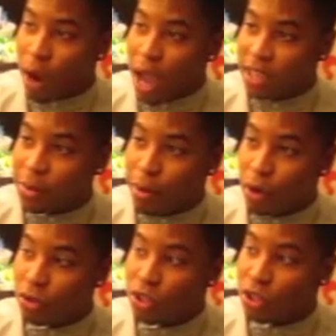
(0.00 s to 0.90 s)
as
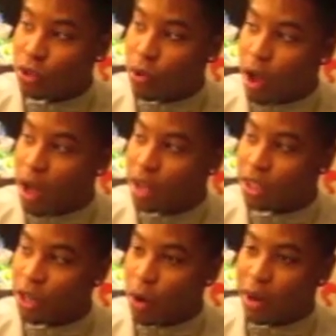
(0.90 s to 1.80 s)
opposed to,
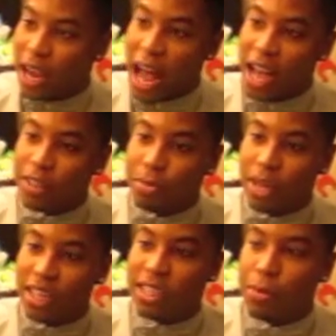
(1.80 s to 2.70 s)
you know, when guys
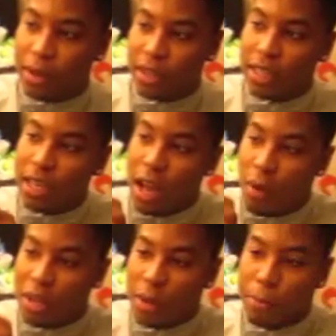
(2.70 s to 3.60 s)
play typically,
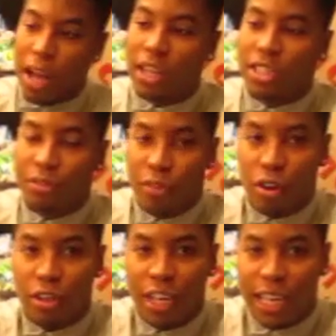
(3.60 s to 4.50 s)
when the bell is
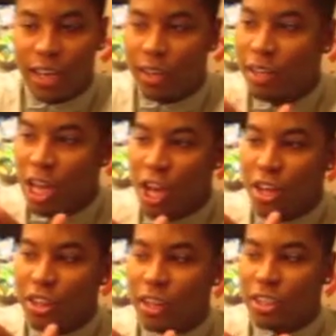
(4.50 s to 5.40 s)
further here,
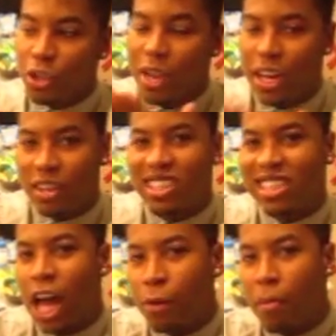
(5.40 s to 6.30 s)
you hear the
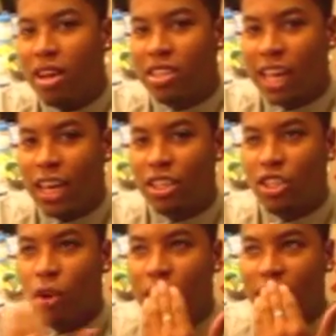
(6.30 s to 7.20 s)
sound much later,
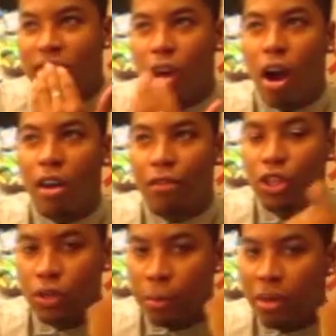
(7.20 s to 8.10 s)
so it's harder for
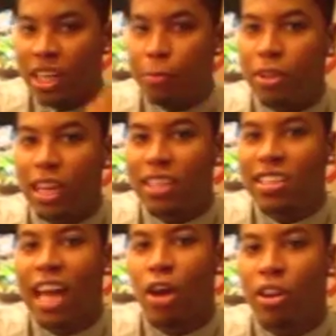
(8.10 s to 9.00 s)
you to manipulate the
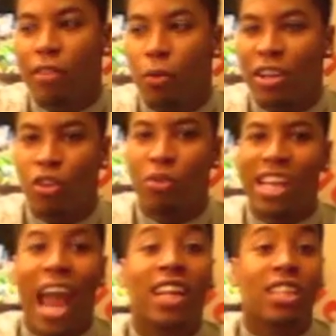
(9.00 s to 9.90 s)
sound of it when you're
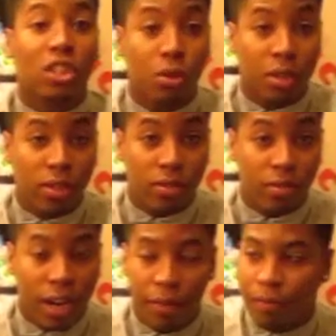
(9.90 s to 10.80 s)
reacting to it,
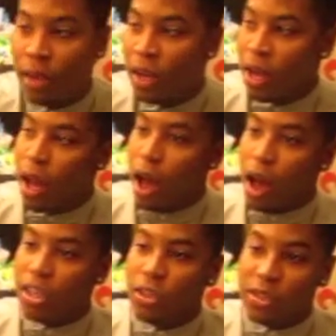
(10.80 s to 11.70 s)
right?
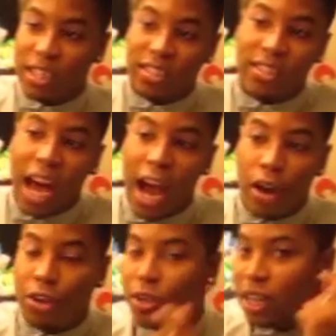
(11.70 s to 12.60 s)
So since it's
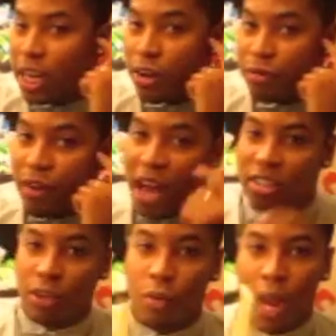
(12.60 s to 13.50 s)
higher, you can hear it
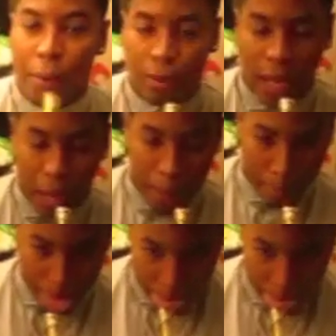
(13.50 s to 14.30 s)
faster when I play.